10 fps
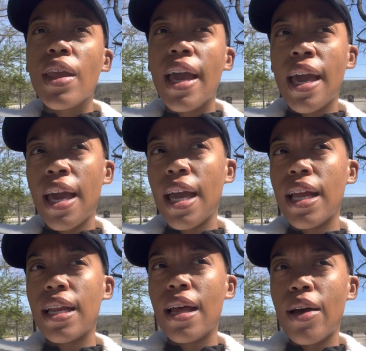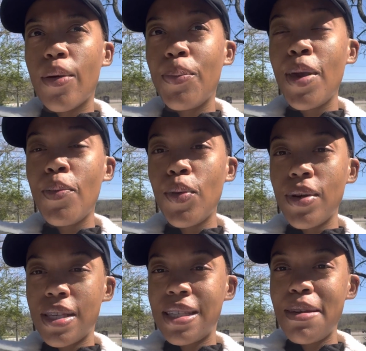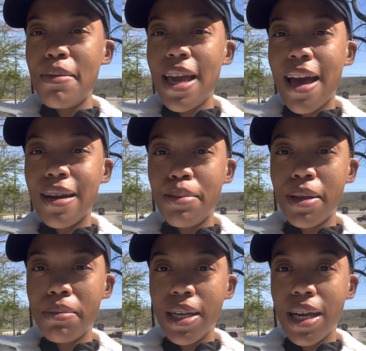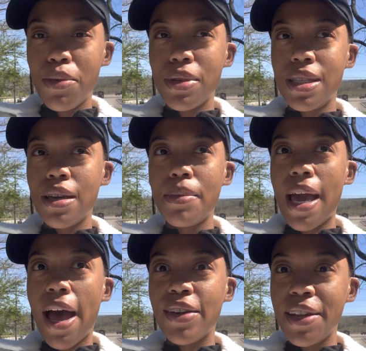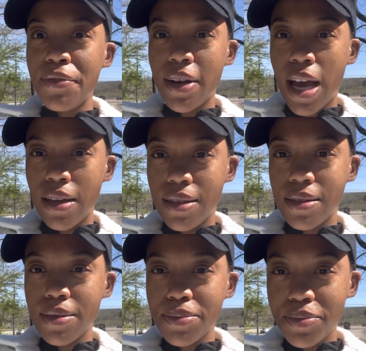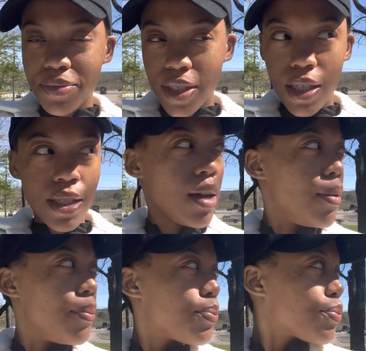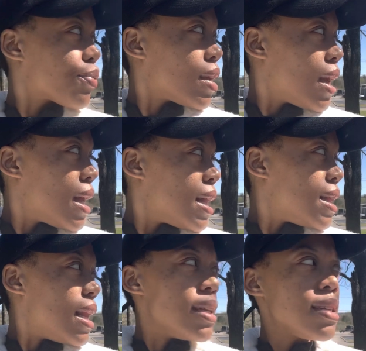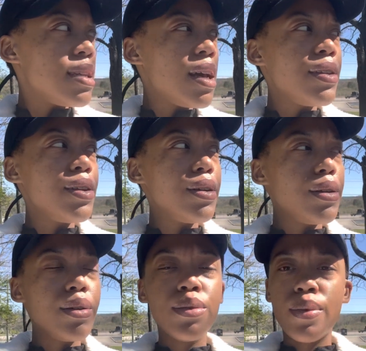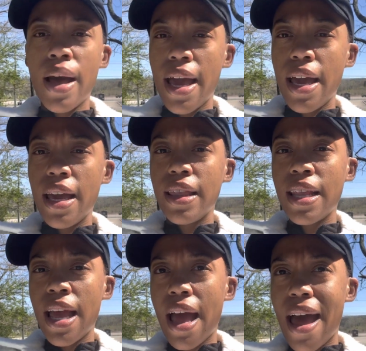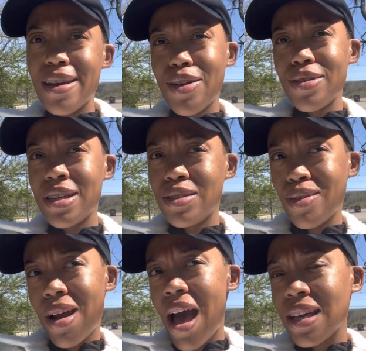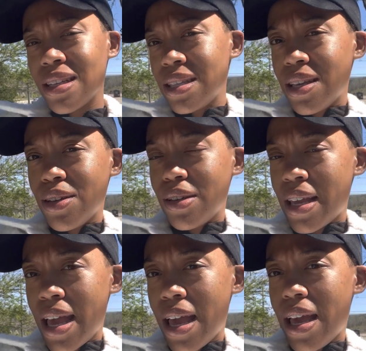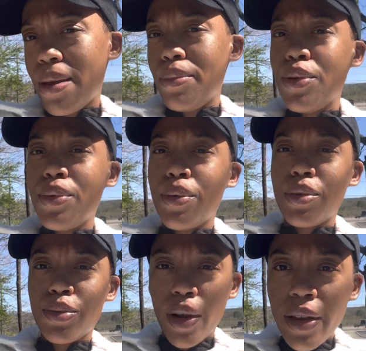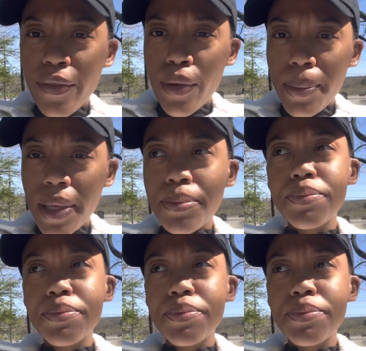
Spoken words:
And people would see me out in public and would tell me how different I look. So that's another way that I noticed, or I could tell that mewing was working for me.